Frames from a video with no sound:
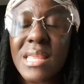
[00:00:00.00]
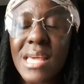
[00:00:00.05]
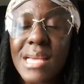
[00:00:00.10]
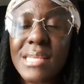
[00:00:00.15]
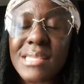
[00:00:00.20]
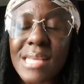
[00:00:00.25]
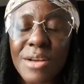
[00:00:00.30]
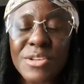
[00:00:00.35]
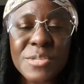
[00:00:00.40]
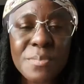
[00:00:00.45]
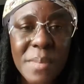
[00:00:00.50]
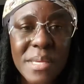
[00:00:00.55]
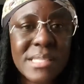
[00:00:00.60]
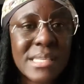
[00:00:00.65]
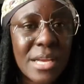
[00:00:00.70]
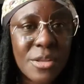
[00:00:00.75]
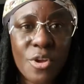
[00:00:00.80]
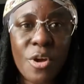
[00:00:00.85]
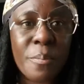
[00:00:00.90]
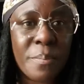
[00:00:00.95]
these
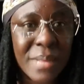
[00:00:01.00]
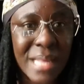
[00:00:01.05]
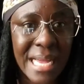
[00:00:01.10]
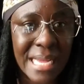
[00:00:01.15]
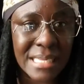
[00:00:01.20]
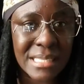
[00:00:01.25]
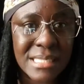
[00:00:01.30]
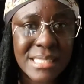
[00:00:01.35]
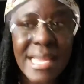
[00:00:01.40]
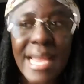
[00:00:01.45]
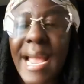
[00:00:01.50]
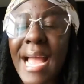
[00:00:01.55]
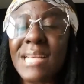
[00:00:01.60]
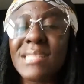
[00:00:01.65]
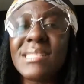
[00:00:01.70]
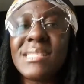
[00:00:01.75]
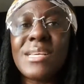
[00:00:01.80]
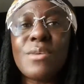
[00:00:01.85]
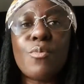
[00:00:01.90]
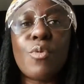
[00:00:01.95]
housemates are not blind. They
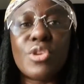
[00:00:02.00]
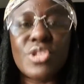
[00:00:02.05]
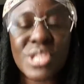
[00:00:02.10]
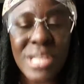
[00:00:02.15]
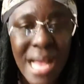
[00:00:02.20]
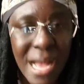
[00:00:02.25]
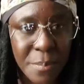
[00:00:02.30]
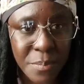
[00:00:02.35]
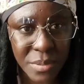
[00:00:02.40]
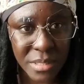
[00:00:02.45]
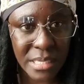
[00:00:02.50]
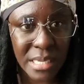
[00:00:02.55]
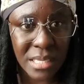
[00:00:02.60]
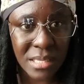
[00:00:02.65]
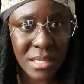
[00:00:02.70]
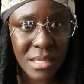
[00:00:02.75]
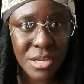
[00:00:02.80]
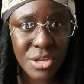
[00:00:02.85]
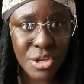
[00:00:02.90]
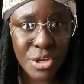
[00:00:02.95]
can see what's
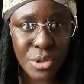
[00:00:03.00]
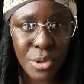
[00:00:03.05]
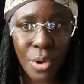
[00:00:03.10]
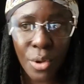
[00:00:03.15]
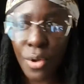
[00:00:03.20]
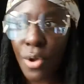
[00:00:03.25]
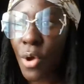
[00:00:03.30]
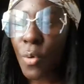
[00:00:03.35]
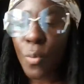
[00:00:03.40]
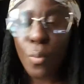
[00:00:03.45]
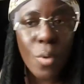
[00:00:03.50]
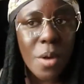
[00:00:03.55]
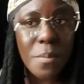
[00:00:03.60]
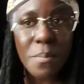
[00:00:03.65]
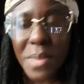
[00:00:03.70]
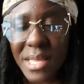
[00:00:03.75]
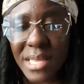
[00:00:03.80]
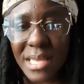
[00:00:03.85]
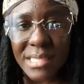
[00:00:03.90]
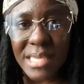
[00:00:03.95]
happening. You know,
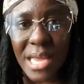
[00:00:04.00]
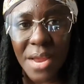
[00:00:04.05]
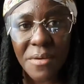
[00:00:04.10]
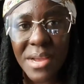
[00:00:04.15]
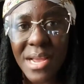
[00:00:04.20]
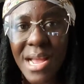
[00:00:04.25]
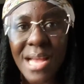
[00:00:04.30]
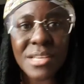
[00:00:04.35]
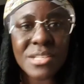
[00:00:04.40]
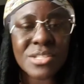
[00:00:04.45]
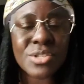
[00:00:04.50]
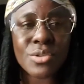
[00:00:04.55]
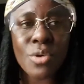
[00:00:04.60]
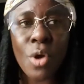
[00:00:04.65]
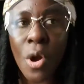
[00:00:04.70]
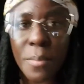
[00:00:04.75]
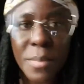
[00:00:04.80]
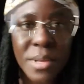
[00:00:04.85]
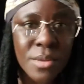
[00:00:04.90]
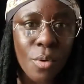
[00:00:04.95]
one minute Erica is
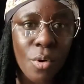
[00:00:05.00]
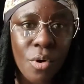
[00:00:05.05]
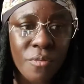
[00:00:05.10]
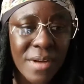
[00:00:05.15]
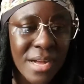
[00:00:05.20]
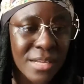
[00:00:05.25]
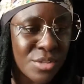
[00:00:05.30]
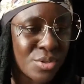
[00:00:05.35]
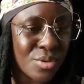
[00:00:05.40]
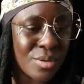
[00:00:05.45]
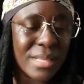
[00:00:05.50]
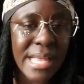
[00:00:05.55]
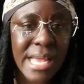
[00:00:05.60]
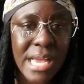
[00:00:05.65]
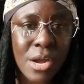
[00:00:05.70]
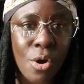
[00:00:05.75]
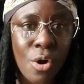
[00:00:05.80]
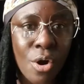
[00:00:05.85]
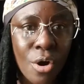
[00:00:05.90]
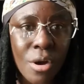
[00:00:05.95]
coming over to
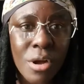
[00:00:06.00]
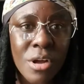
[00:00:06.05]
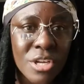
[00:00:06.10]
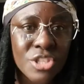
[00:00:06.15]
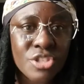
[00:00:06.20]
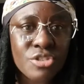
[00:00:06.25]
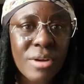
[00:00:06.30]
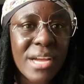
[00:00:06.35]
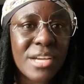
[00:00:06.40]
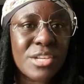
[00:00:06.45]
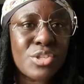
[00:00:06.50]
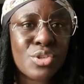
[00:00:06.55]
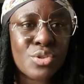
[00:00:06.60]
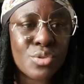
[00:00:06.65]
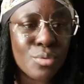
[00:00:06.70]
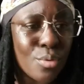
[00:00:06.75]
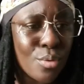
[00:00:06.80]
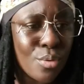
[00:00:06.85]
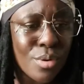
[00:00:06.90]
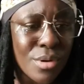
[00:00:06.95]
Laycon, trying
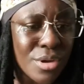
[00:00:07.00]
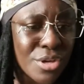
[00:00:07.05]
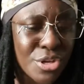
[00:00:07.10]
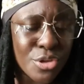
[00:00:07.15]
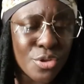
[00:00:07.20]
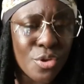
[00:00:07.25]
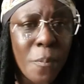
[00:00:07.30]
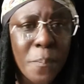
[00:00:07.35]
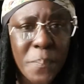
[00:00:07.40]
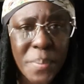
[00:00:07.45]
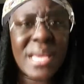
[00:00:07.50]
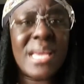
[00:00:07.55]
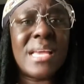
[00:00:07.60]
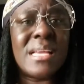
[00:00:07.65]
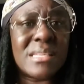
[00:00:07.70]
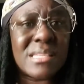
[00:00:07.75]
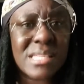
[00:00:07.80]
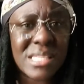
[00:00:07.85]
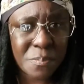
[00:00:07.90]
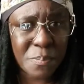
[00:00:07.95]
to, you know, be
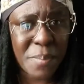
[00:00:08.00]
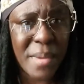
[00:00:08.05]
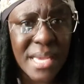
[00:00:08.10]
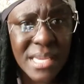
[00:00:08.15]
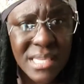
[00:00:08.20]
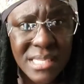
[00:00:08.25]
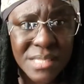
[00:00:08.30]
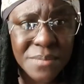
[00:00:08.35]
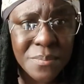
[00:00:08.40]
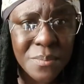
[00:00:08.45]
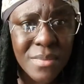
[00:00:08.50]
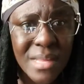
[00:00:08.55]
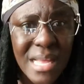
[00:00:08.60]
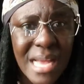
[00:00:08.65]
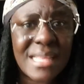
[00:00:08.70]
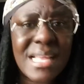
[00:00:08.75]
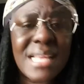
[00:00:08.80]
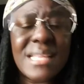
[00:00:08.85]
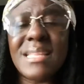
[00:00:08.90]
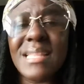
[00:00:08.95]
in his space.
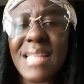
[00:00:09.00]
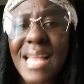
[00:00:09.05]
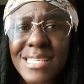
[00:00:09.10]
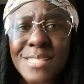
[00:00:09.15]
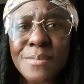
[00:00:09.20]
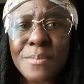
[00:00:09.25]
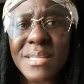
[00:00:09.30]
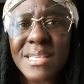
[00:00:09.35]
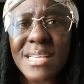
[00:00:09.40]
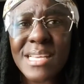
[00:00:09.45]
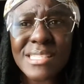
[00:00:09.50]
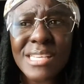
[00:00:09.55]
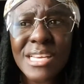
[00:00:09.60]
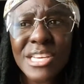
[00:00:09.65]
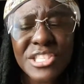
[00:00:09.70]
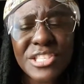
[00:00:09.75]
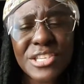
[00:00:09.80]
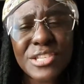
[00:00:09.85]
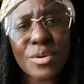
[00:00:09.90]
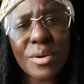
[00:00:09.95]
And then the next minute,
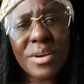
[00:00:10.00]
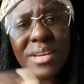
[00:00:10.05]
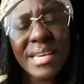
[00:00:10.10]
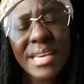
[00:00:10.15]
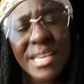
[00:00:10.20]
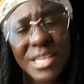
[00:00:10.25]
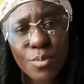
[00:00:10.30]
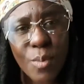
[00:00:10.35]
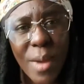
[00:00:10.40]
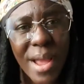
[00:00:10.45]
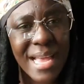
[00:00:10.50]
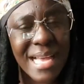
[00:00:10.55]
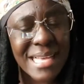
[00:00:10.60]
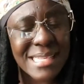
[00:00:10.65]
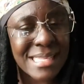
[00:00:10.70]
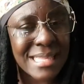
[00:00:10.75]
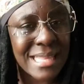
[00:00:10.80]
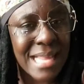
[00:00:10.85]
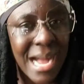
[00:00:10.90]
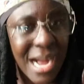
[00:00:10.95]
she's on
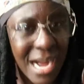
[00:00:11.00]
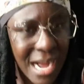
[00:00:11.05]
Kidwire's